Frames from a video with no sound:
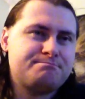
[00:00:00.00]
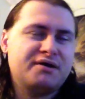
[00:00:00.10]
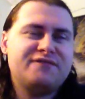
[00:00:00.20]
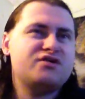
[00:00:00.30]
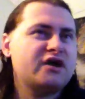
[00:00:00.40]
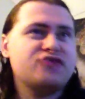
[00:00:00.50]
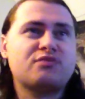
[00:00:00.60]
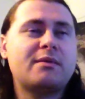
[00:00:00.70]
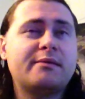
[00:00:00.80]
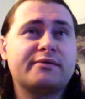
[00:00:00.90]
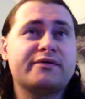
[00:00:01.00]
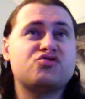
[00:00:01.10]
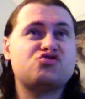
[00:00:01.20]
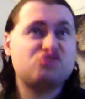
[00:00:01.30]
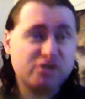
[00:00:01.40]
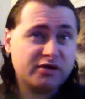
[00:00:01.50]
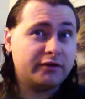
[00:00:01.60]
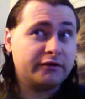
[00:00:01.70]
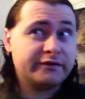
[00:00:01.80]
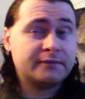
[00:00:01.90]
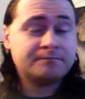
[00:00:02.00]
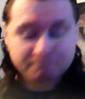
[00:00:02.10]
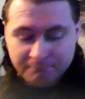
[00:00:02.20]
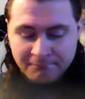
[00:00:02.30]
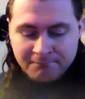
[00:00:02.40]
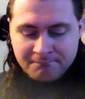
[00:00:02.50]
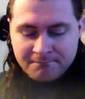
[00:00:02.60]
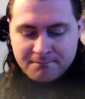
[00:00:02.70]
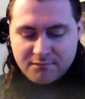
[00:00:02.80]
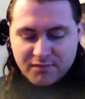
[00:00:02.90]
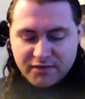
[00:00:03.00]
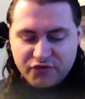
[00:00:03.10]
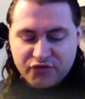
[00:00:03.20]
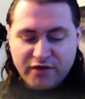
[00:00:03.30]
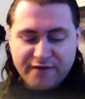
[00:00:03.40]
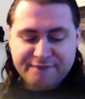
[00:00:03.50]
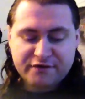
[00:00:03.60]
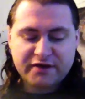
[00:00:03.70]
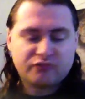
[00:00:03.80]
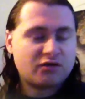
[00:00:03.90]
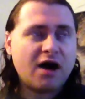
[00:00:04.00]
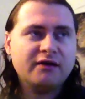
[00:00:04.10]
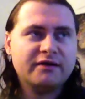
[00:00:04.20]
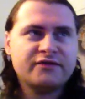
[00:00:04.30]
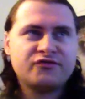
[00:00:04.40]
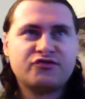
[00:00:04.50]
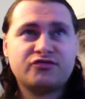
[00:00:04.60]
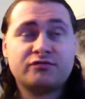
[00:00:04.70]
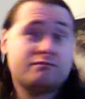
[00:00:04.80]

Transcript: But if you guys remember the Shield, Seth freaking Rollins